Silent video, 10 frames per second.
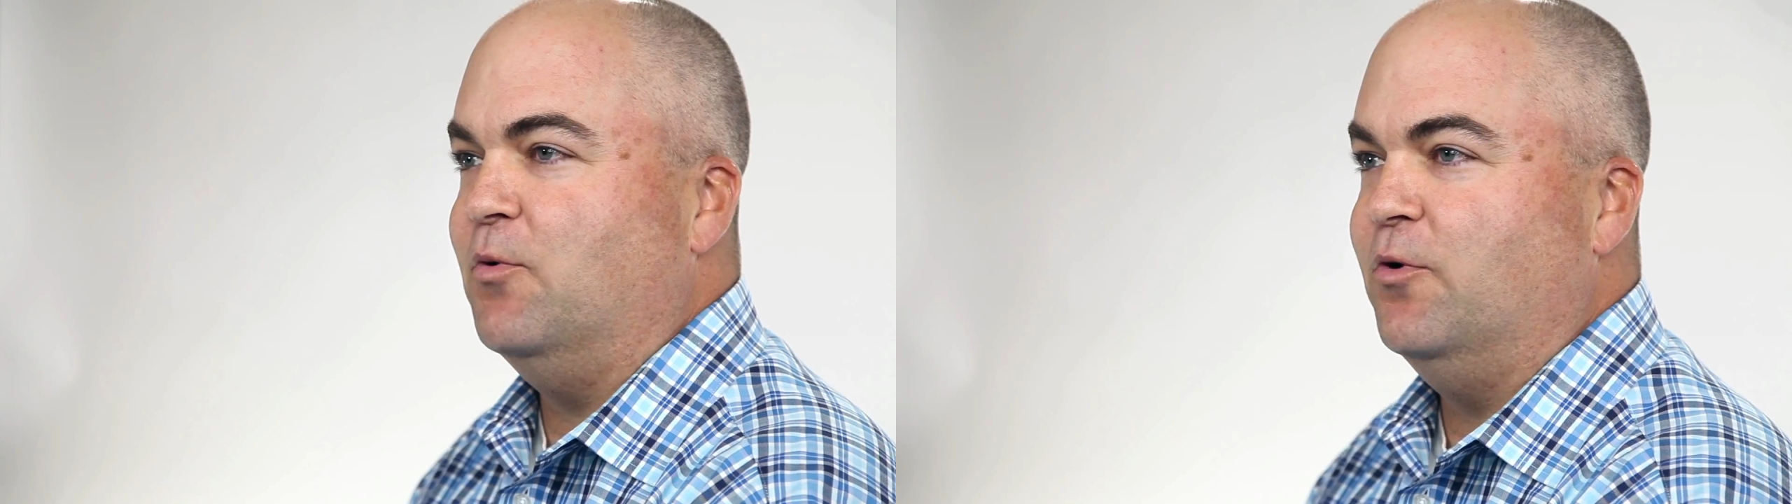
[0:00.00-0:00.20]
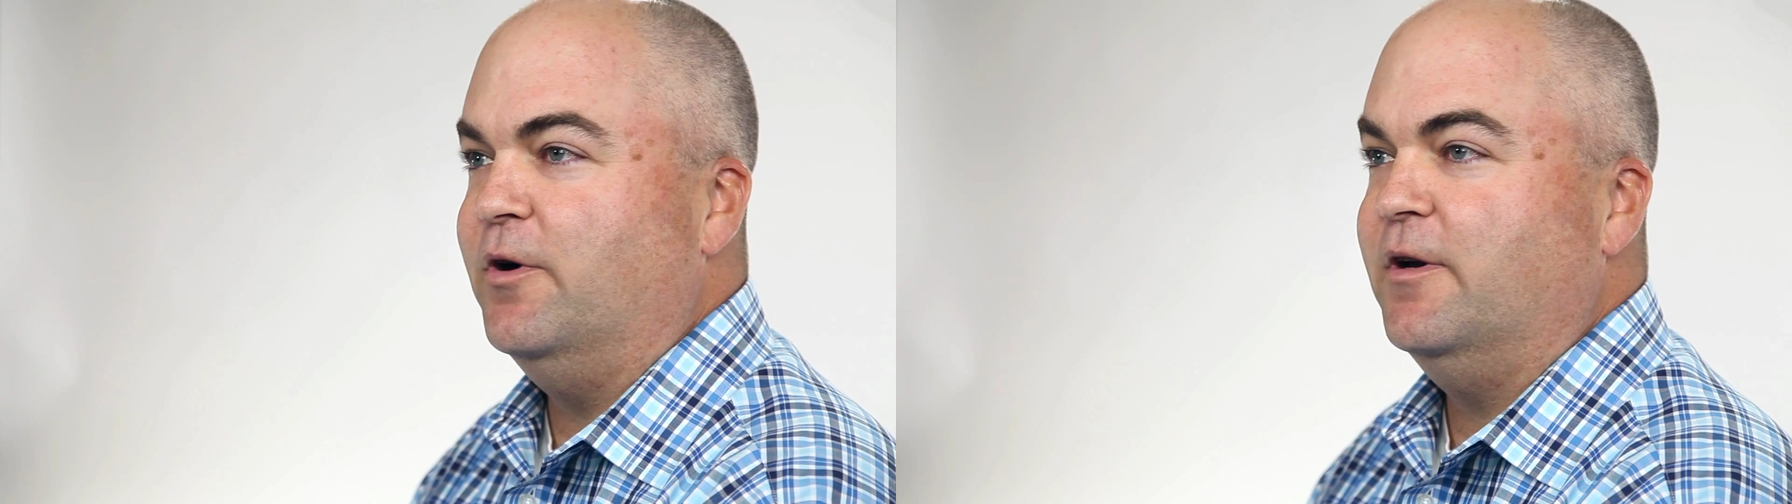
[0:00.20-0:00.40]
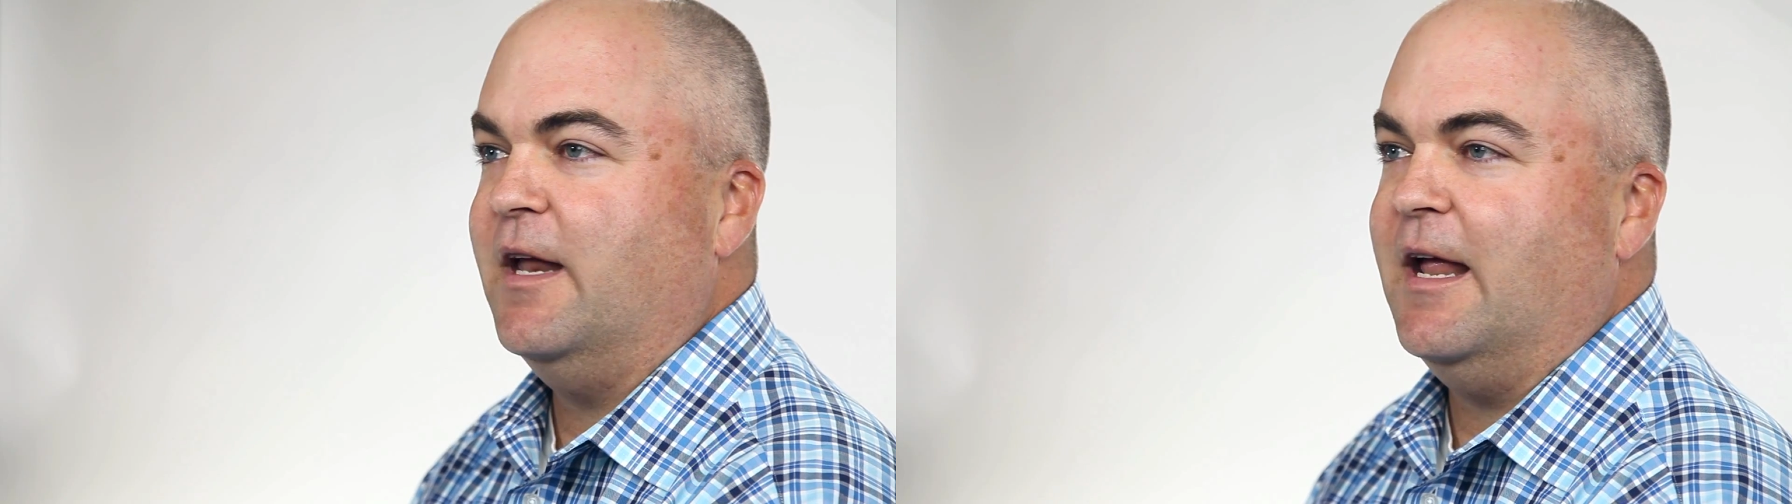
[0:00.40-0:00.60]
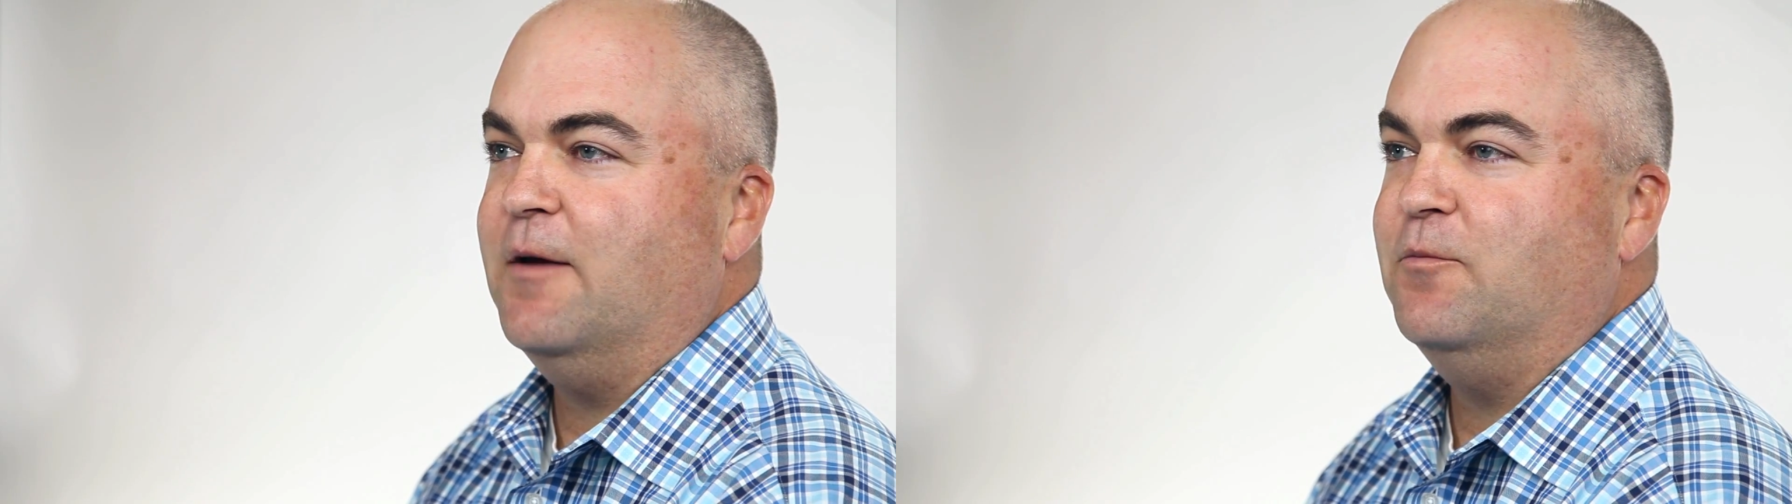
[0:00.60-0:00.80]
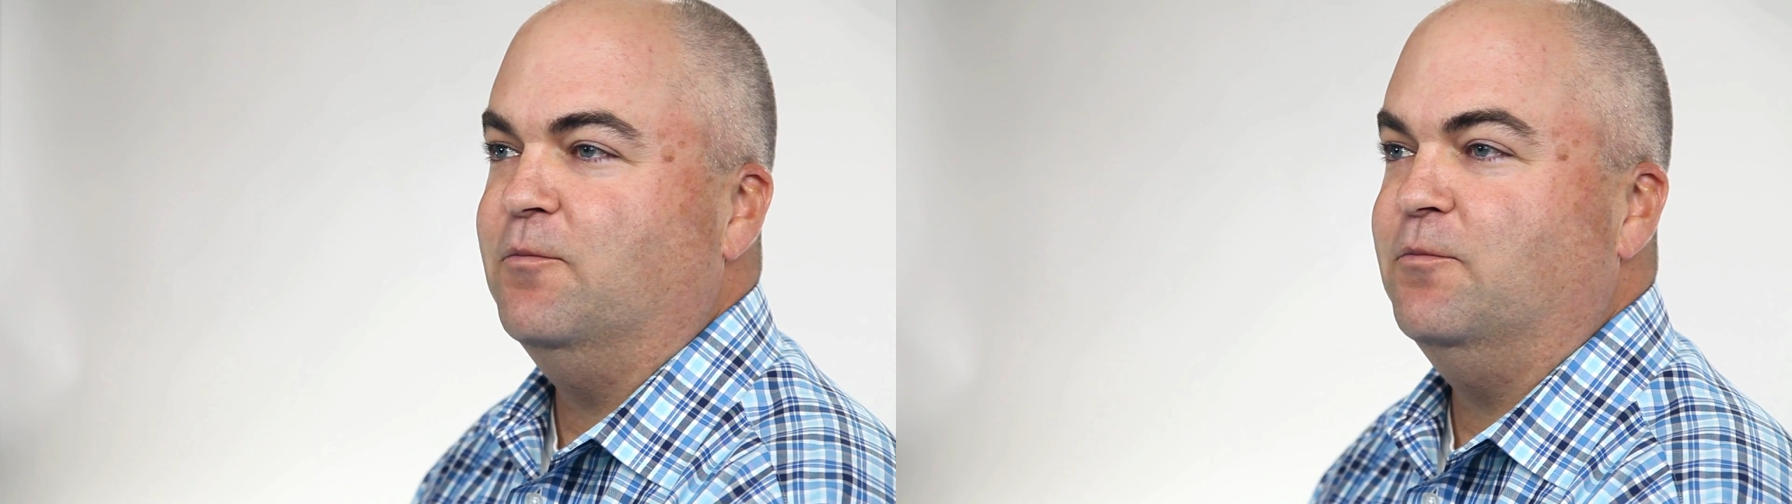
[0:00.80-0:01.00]
born
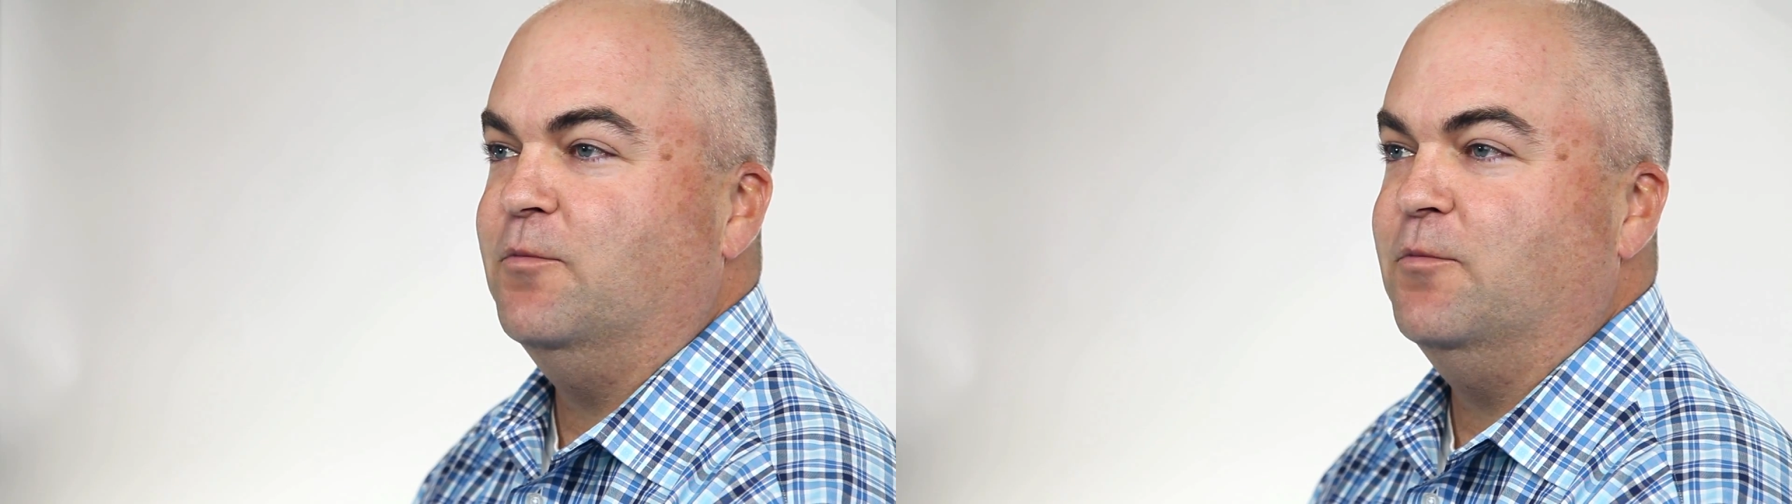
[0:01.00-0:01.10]
and